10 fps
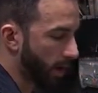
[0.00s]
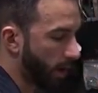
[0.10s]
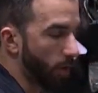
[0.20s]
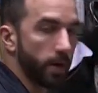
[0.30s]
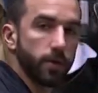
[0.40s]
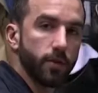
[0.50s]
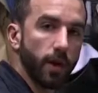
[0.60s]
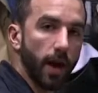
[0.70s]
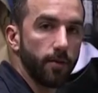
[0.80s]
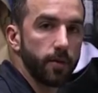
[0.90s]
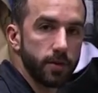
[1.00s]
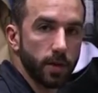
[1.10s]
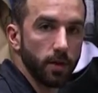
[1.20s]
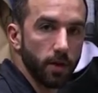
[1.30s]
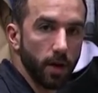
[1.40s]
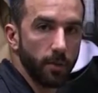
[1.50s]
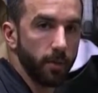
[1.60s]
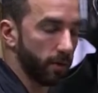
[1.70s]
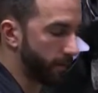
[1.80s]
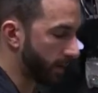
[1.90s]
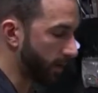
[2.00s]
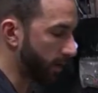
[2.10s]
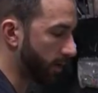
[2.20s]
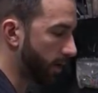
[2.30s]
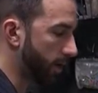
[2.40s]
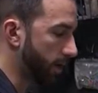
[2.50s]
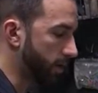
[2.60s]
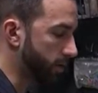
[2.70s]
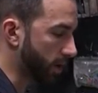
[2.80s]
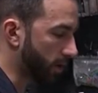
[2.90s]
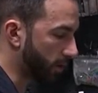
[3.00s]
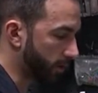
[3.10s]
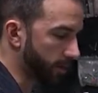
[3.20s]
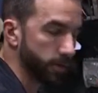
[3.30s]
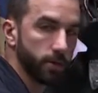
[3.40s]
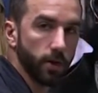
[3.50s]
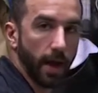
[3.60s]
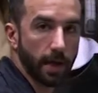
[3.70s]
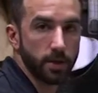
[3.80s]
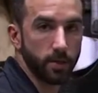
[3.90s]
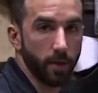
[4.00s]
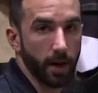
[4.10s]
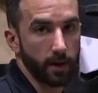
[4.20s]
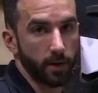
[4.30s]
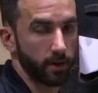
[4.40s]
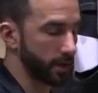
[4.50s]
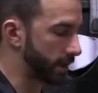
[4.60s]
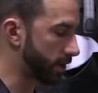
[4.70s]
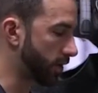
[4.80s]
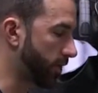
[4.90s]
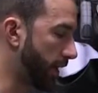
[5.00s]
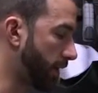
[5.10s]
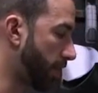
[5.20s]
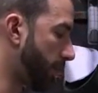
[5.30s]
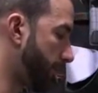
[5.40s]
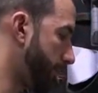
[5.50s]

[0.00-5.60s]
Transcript: Always, for every single cup you fill, use a cone filter as the product goes into your paint cup.